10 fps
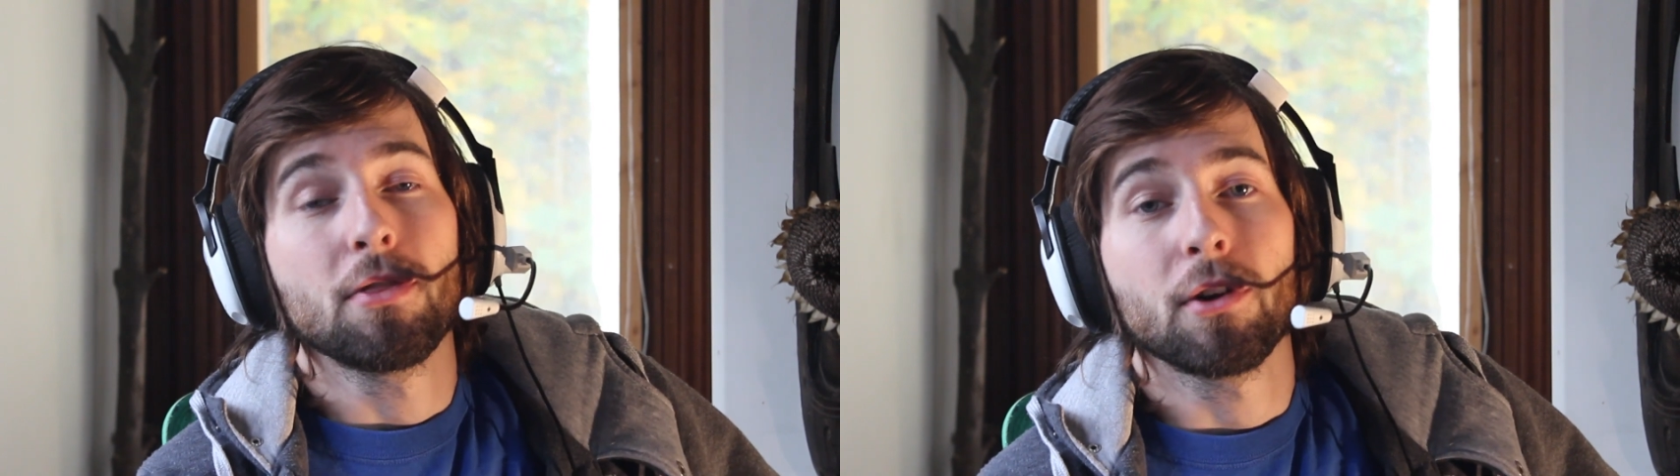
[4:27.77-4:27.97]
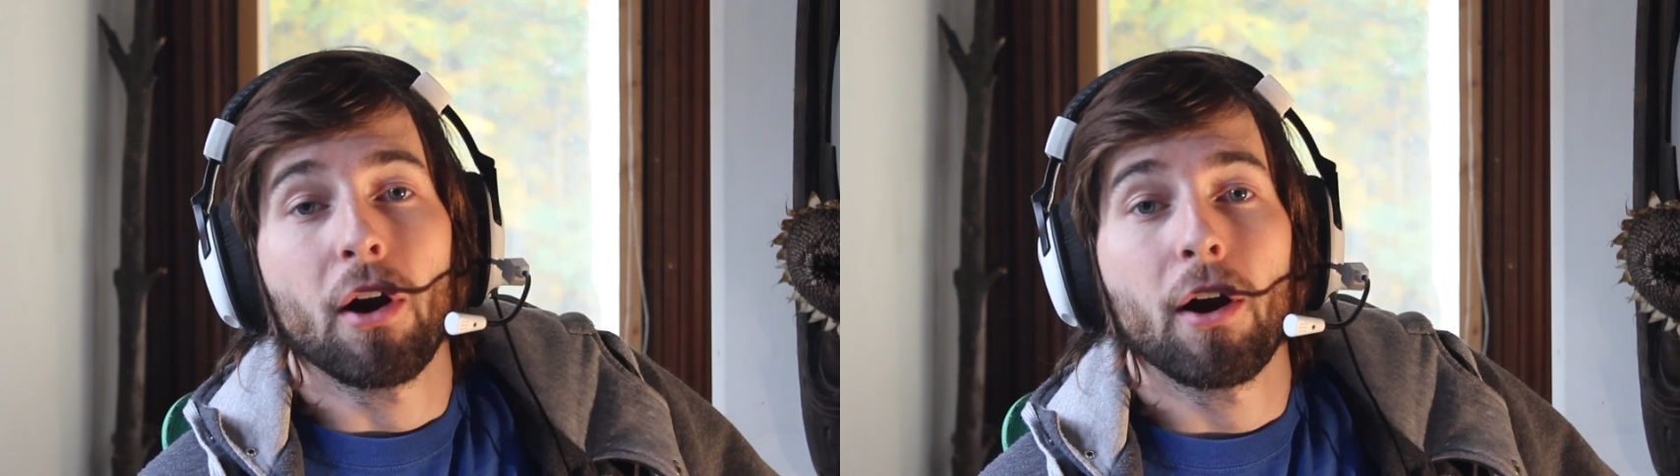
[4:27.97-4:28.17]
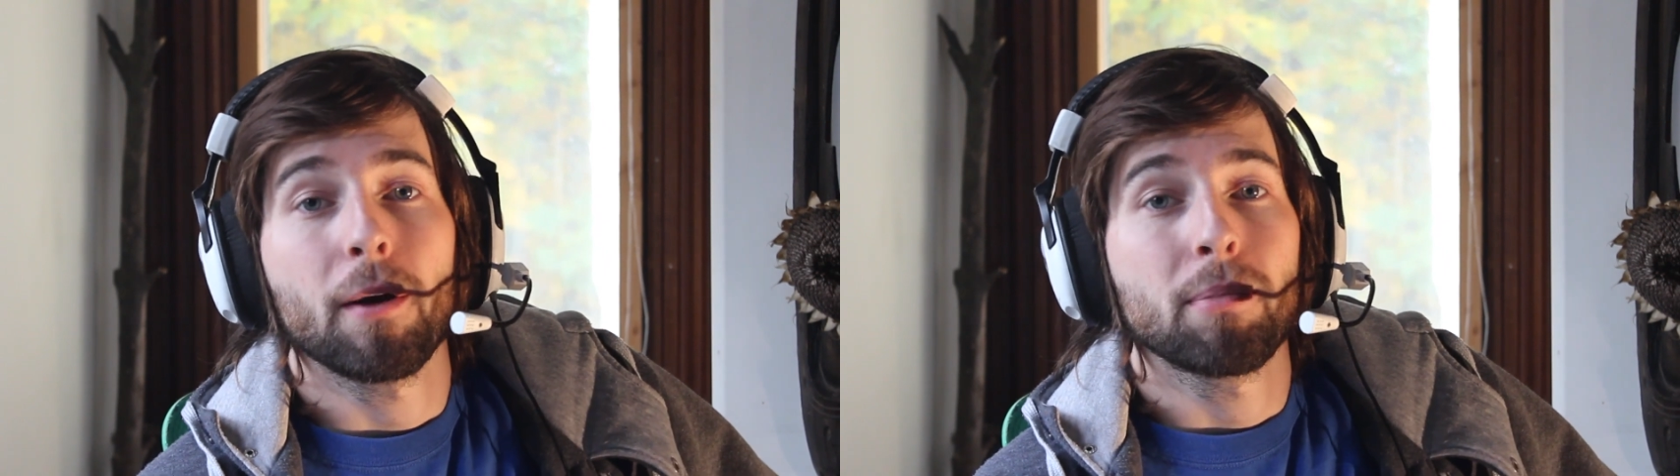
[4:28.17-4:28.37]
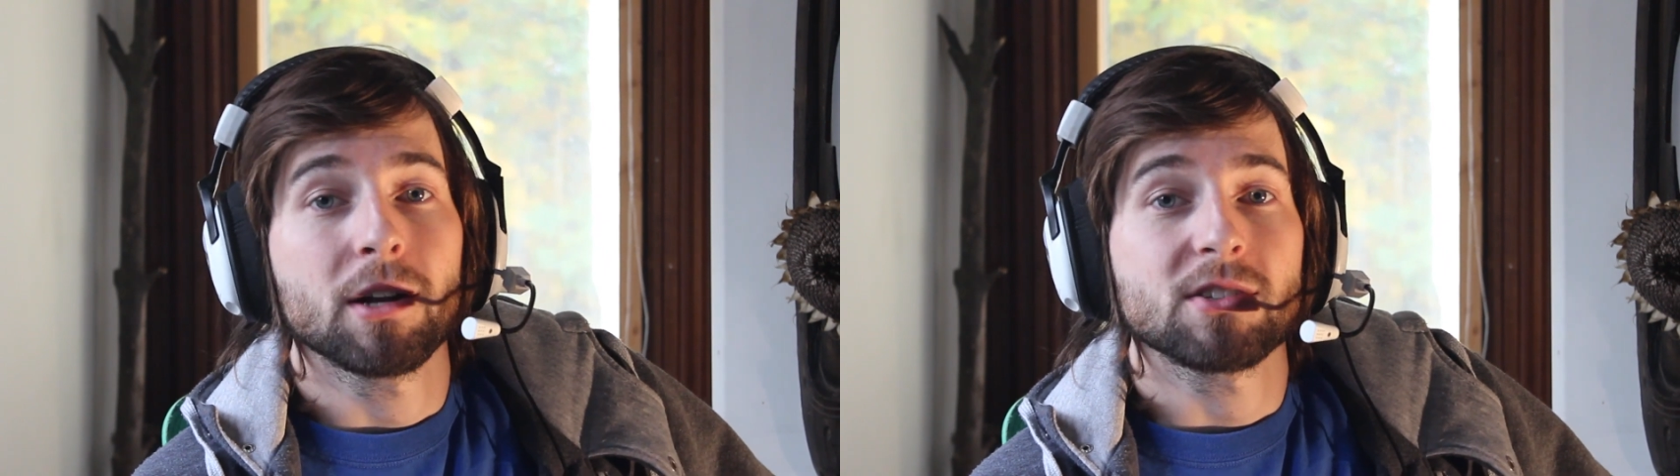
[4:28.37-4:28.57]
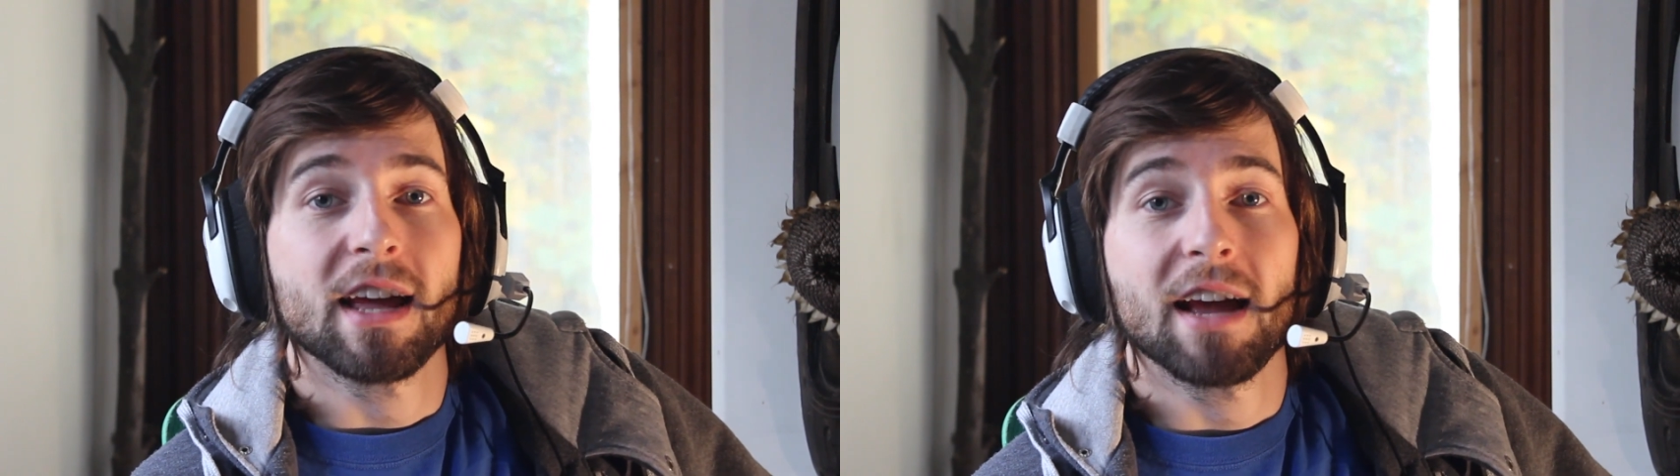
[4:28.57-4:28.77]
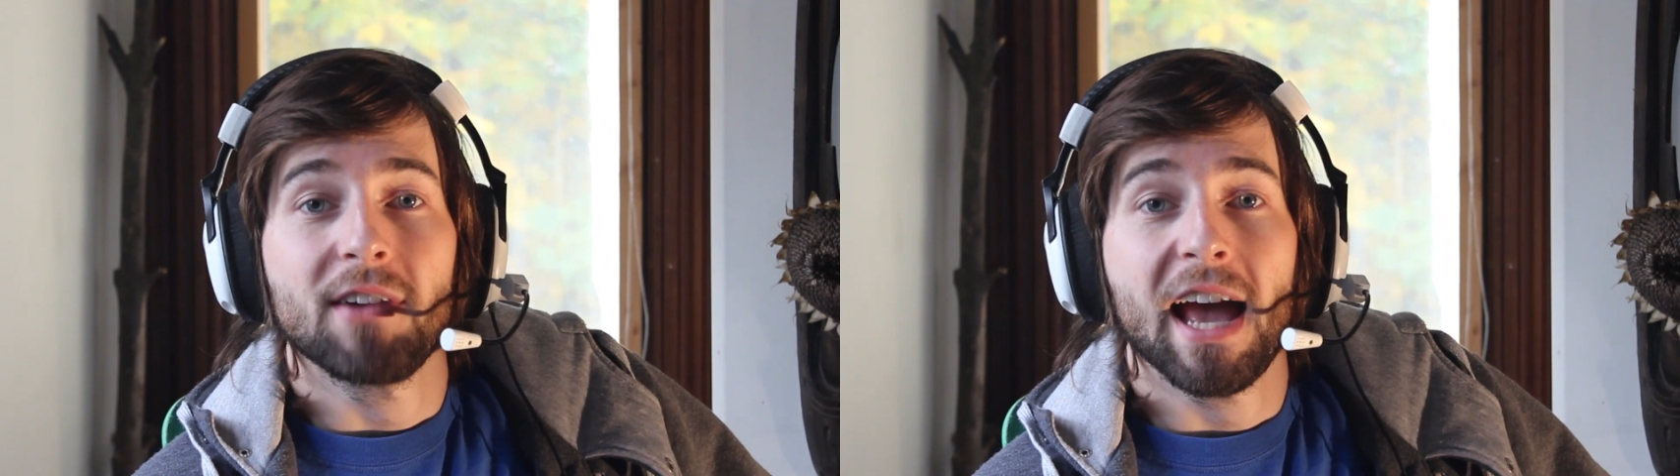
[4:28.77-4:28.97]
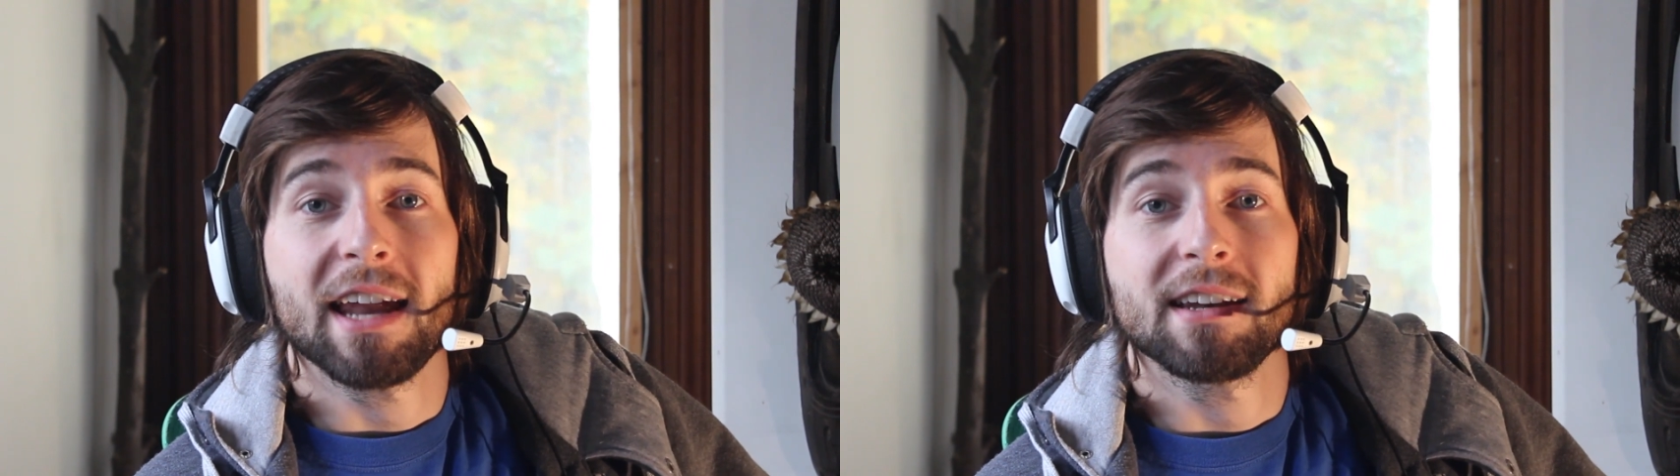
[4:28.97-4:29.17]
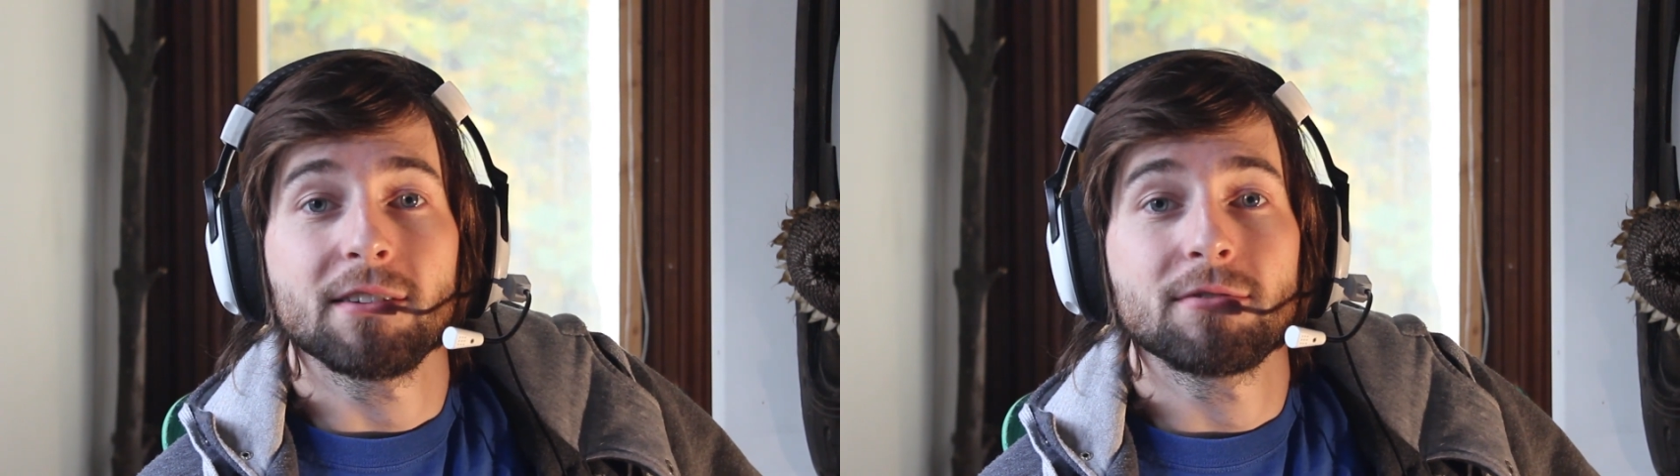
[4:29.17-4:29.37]
there are a bunch that have
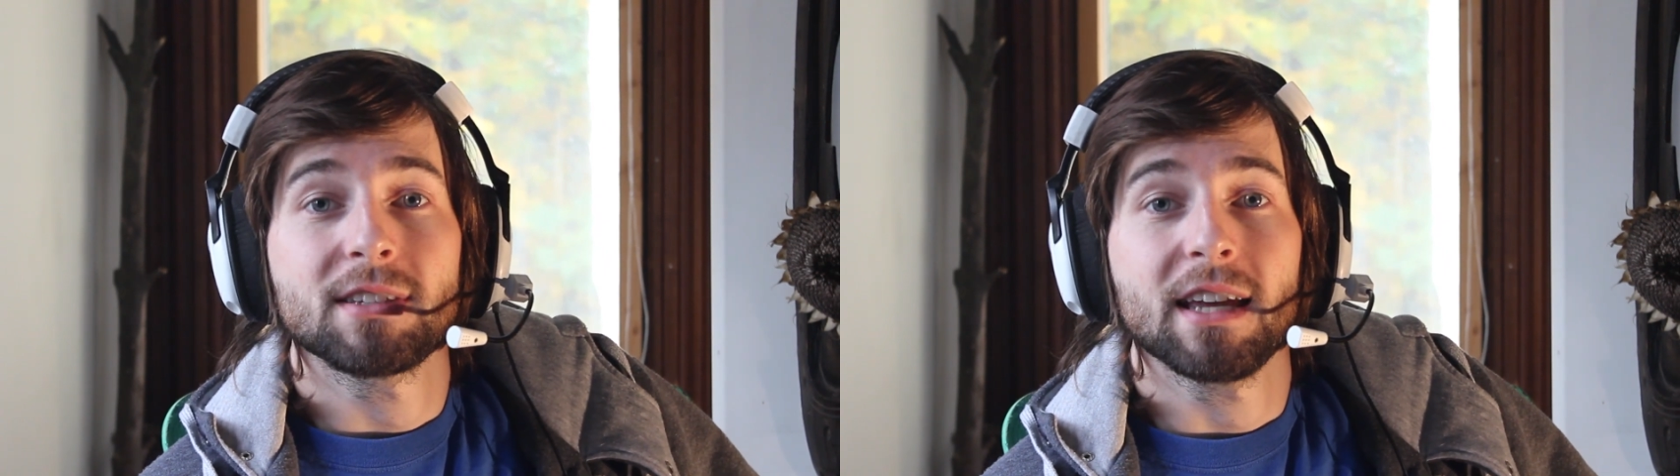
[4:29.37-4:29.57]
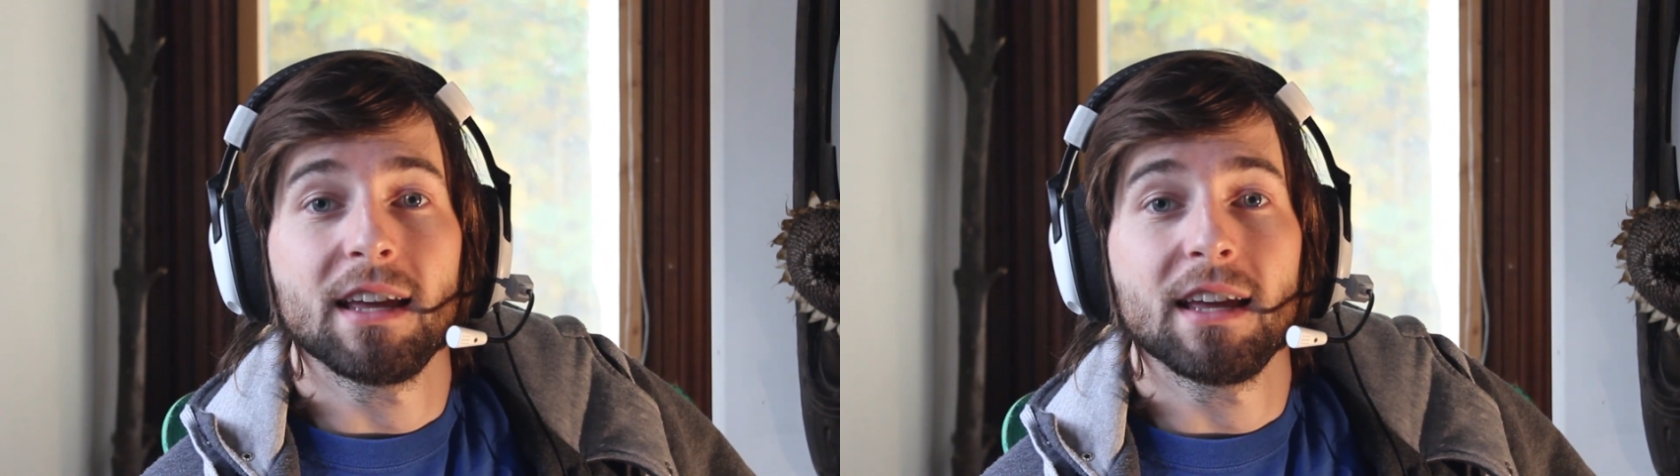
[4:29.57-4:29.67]
additives,